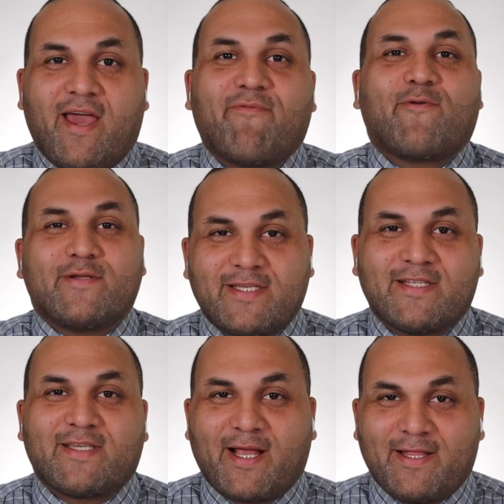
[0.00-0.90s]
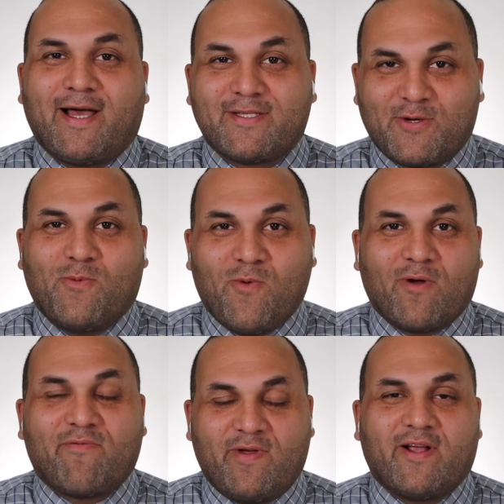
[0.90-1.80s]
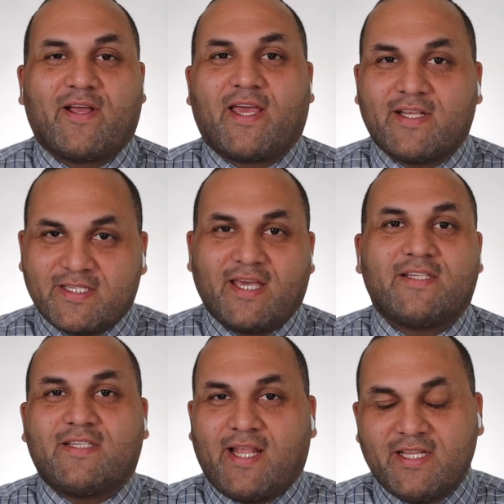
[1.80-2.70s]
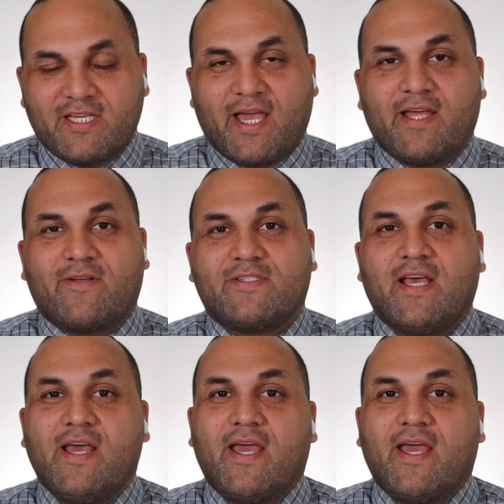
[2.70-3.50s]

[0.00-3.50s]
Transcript: efforts at psychological warfare against kids and educators